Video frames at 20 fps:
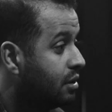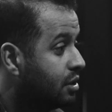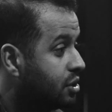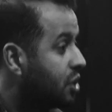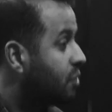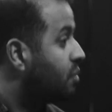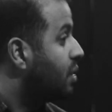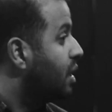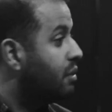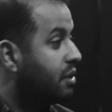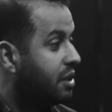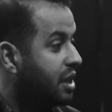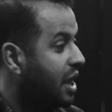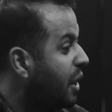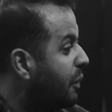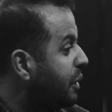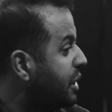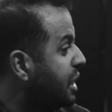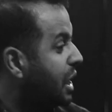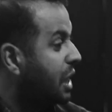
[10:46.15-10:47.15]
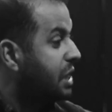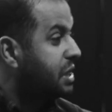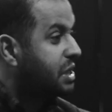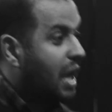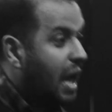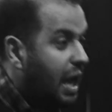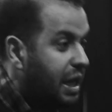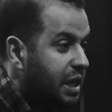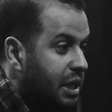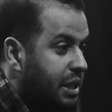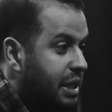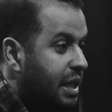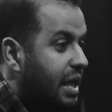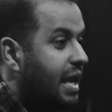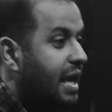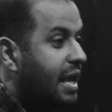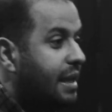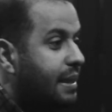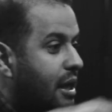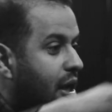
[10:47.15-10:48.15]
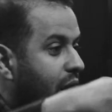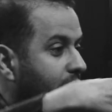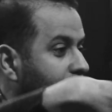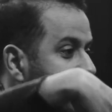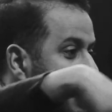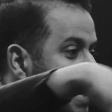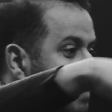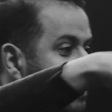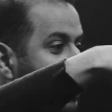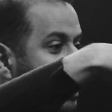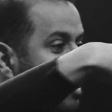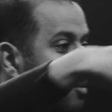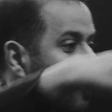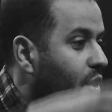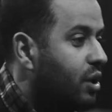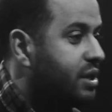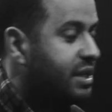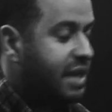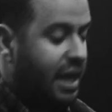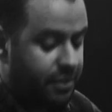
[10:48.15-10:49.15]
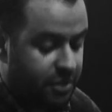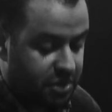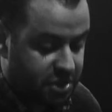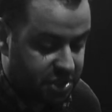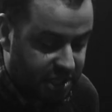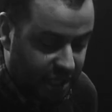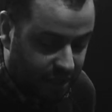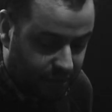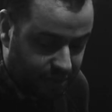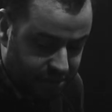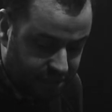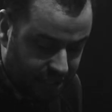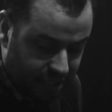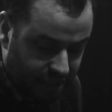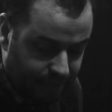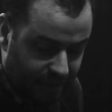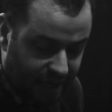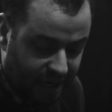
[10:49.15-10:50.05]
So we were there, we did a tiny thing, and then all of them kind of worked out their secret deal